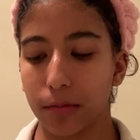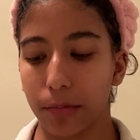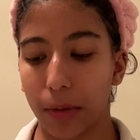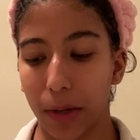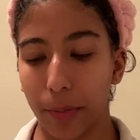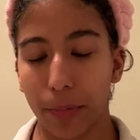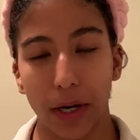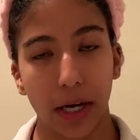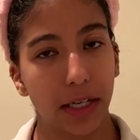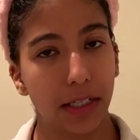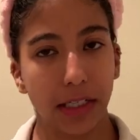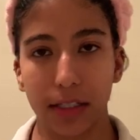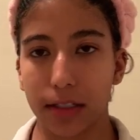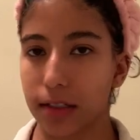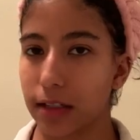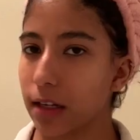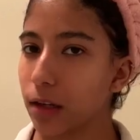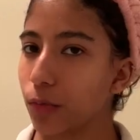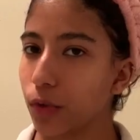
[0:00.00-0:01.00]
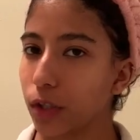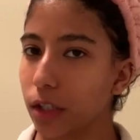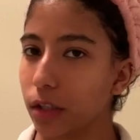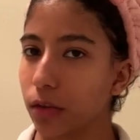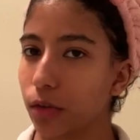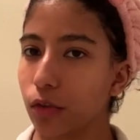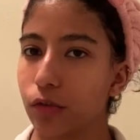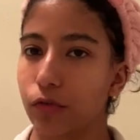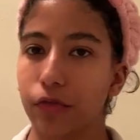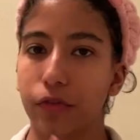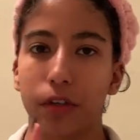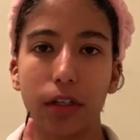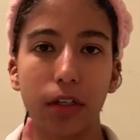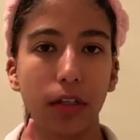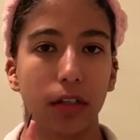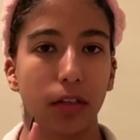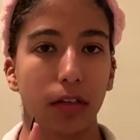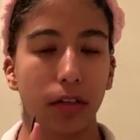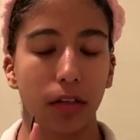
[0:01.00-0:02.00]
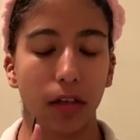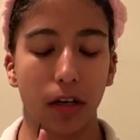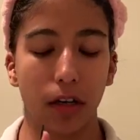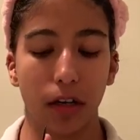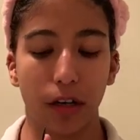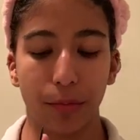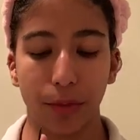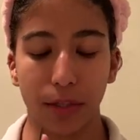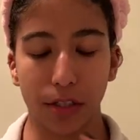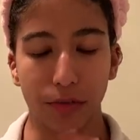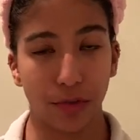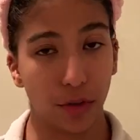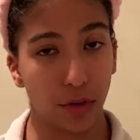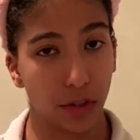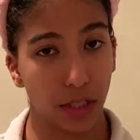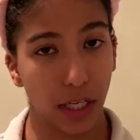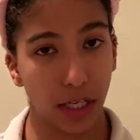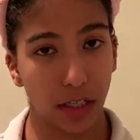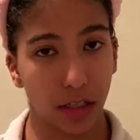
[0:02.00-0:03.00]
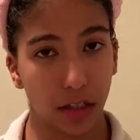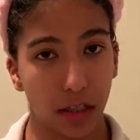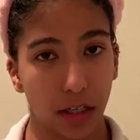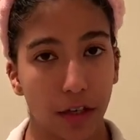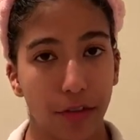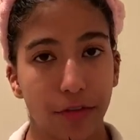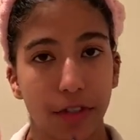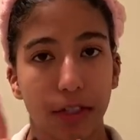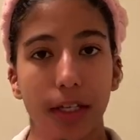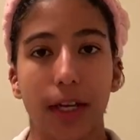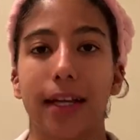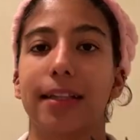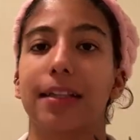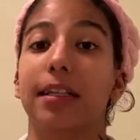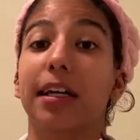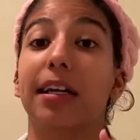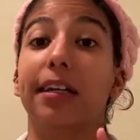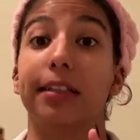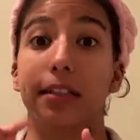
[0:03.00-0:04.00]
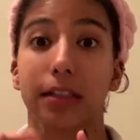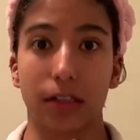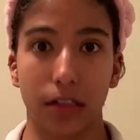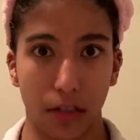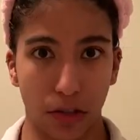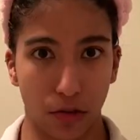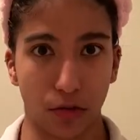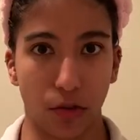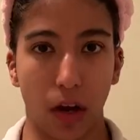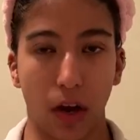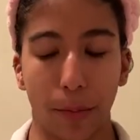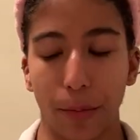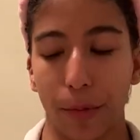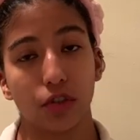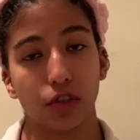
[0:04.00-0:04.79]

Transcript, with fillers: My body, same way, loofah, um, exfoliating gloves, and then scrub.